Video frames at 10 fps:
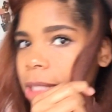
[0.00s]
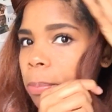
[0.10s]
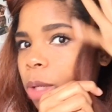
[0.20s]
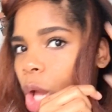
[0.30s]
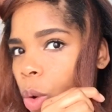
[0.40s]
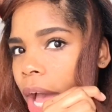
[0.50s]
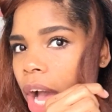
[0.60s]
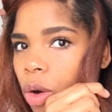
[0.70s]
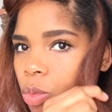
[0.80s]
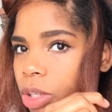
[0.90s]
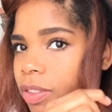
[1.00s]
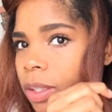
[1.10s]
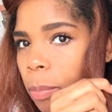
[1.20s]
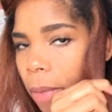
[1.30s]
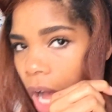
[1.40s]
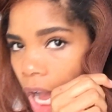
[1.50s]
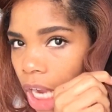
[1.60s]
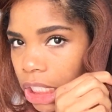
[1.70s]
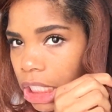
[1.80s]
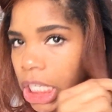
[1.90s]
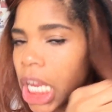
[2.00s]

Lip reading: blowout with some body,